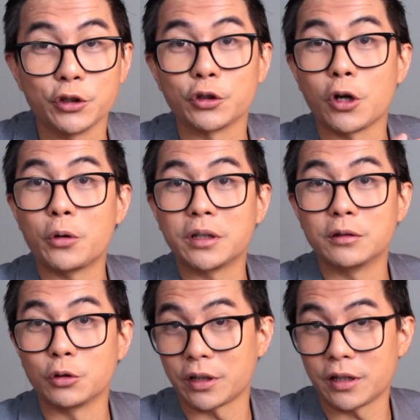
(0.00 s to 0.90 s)
You can go
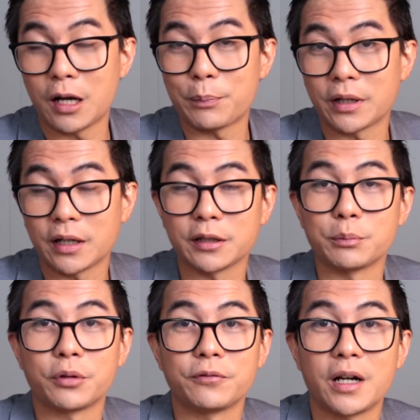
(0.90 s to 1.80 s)
and look it up, and I can
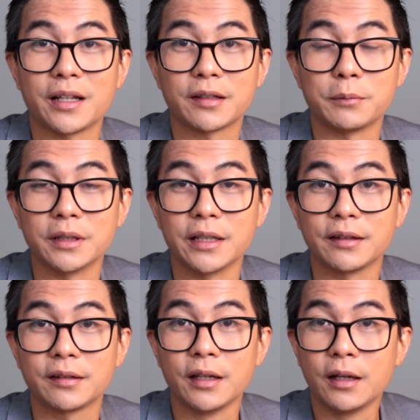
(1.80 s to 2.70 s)
provide some
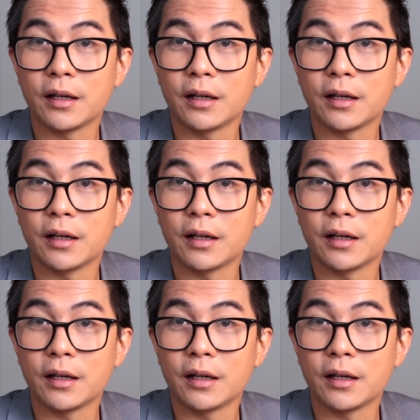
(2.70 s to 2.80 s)
links